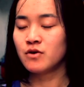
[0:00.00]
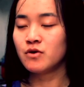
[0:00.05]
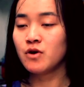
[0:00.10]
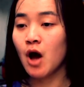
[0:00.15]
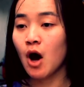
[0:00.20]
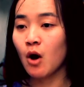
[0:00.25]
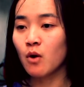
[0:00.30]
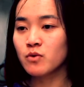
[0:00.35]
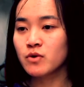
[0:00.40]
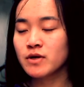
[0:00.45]

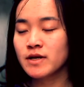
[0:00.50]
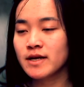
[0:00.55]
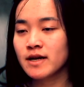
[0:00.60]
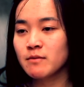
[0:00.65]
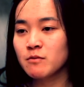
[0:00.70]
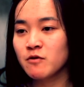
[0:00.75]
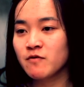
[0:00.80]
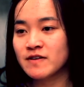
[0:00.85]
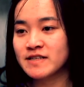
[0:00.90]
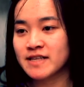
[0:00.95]
No, you need to
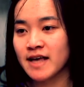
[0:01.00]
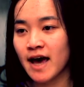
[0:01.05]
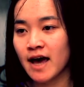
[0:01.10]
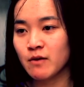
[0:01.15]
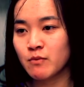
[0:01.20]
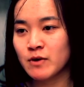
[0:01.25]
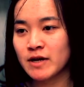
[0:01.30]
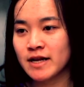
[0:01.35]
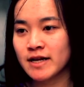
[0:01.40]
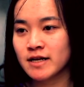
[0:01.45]
move
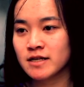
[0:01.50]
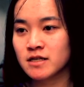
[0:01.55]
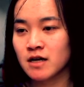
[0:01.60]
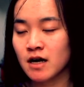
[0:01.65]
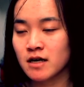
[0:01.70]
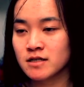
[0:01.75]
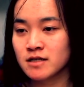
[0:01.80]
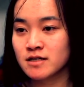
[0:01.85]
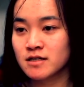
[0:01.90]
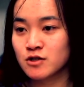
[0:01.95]
aside. We need to
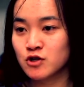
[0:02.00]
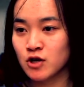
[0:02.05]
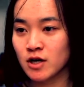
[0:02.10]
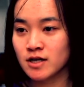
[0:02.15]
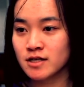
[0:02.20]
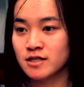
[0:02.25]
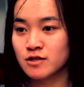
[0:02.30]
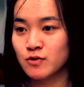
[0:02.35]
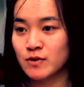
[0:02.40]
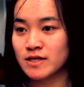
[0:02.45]
talk to
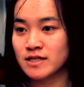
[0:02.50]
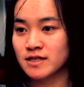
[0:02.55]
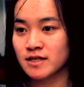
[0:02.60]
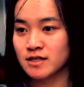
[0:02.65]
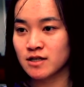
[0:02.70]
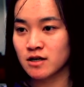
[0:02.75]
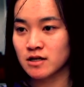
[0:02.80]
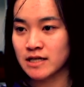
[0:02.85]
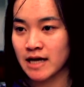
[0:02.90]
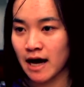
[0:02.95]
Truck's twin
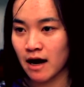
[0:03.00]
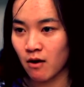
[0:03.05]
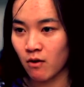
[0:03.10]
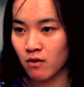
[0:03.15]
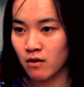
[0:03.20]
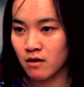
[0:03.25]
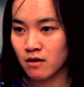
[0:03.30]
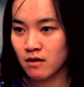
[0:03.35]
sister, Thao.